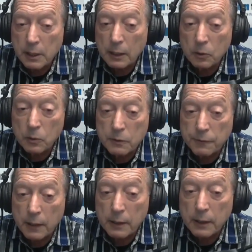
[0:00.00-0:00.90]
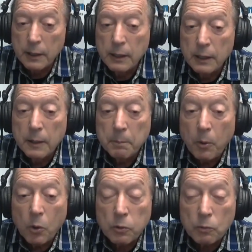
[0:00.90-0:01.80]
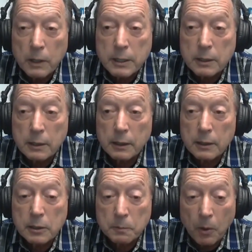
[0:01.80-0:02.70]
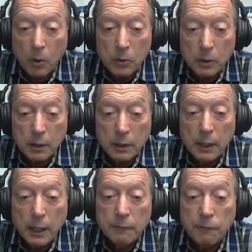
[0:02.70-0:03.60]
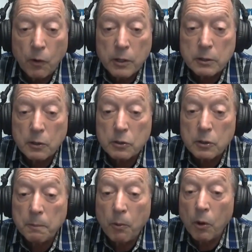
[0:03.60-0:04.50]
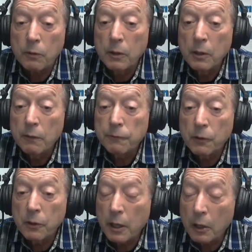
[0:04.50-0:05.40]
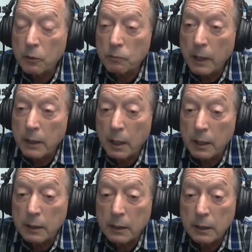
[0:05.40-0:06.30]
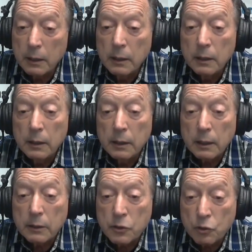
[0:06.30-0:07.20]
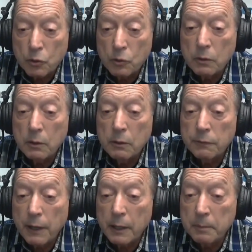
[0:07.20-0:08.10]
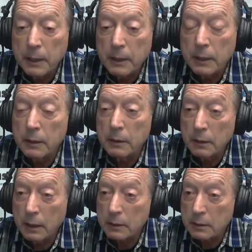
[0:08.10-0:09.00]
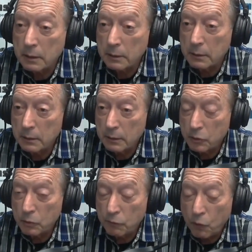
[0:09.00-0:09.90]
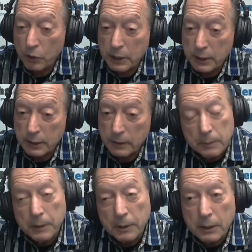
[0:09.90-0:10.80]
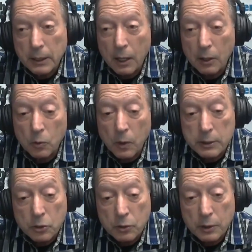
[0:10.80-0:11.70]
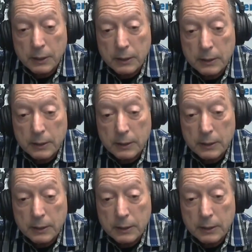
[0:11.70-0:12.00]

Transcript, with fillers: St. Louis Fed, both recently spoke and voiced their support for another rate hike at the June Fed meeting. That's June 14th. The billion dollar question